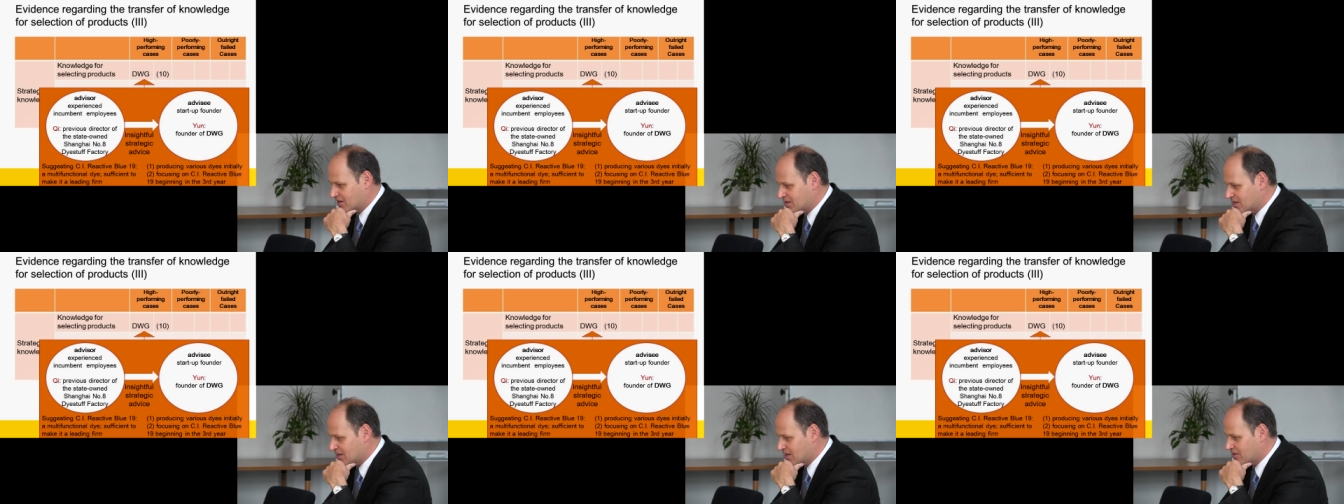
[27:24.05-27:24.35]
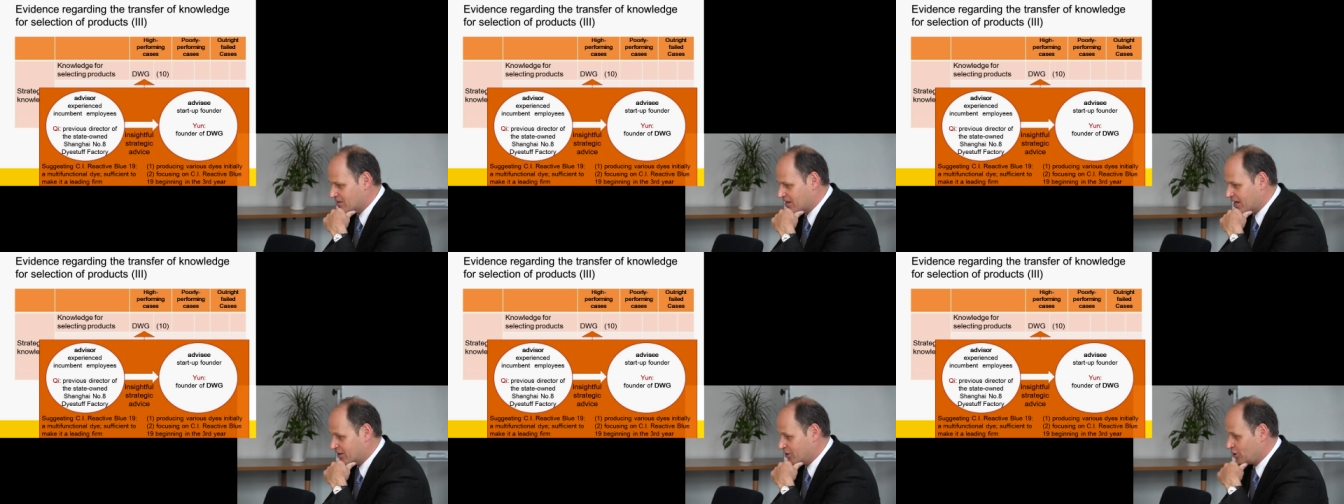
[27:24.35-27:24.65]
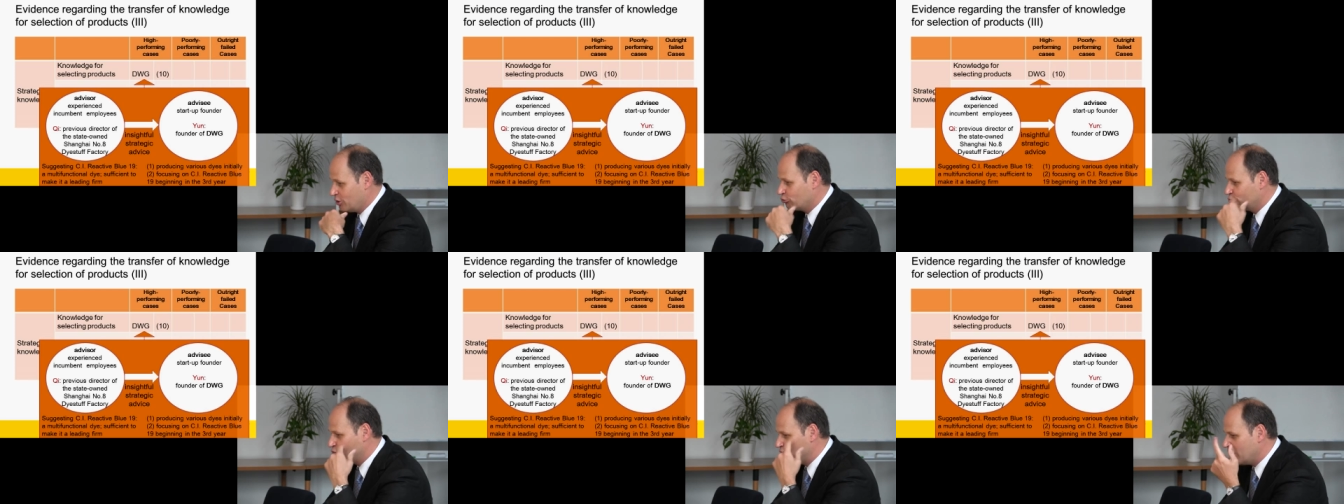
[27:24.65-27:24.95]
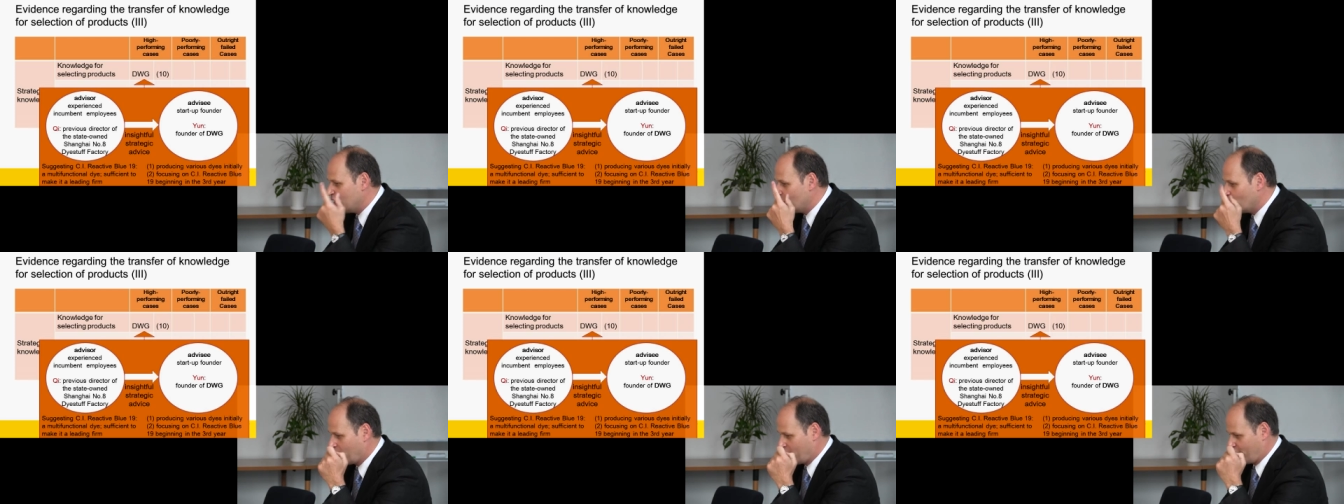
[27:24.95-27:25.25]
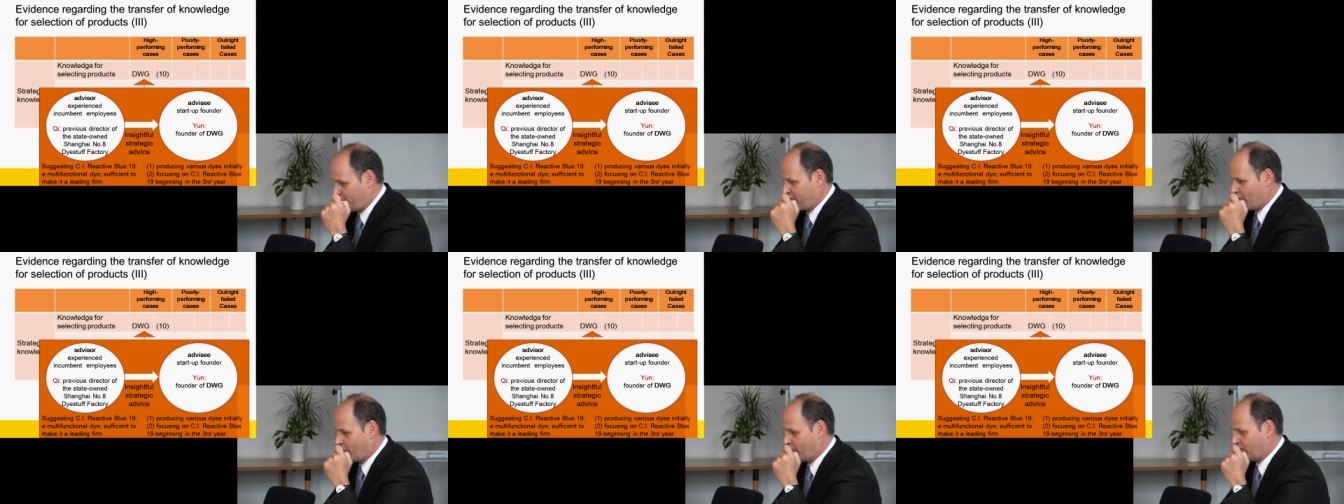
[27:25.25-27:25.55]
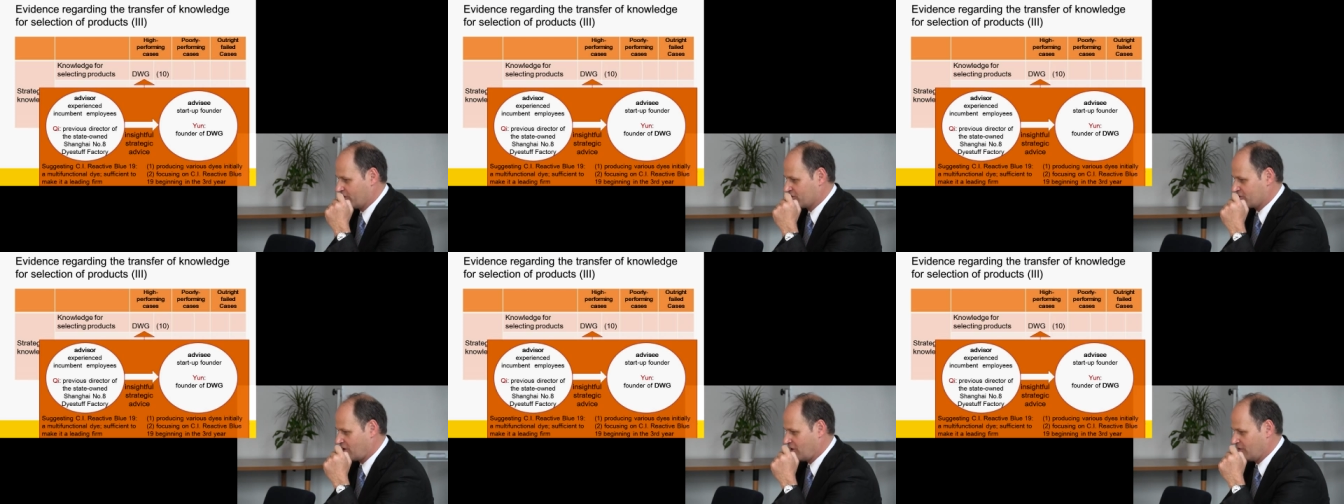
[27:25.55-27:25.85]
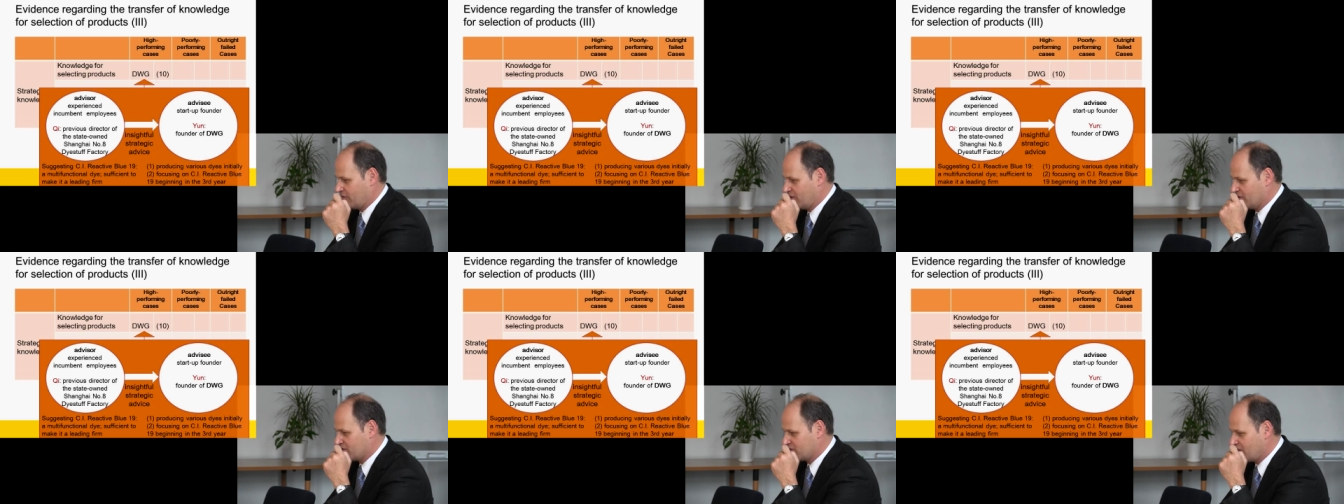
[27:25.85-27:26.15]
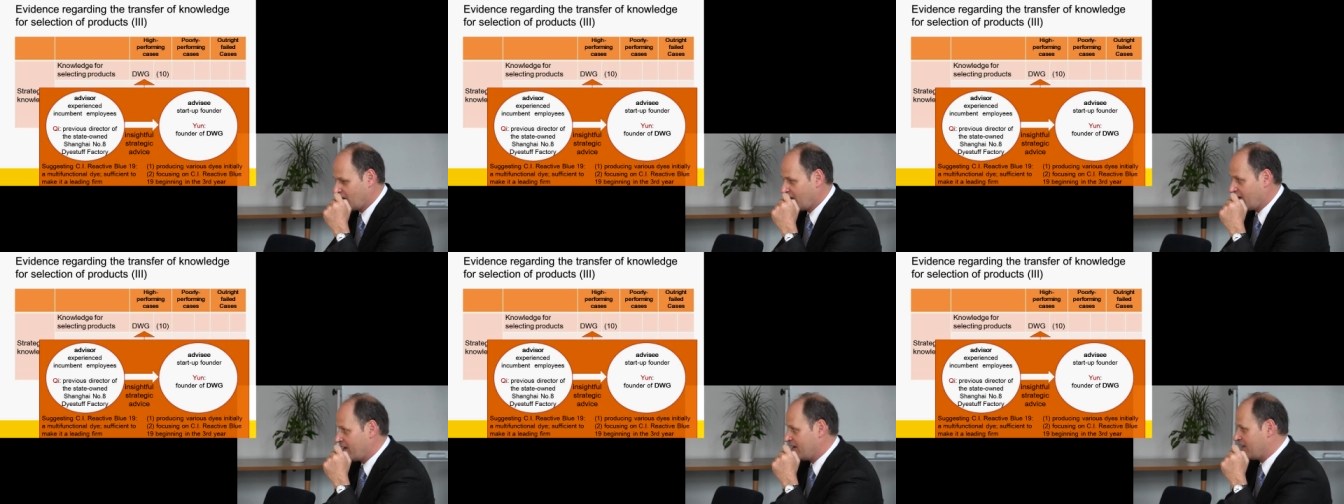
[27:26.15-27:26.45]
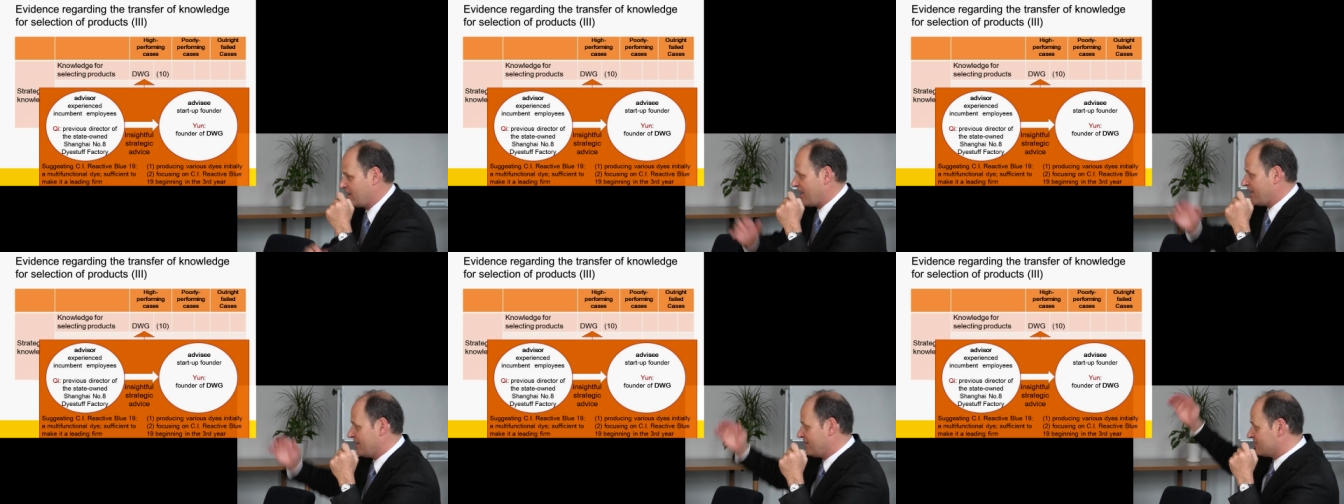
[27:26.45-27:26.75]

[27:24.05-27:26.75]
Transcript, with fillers: He that you really want to focus on this dye.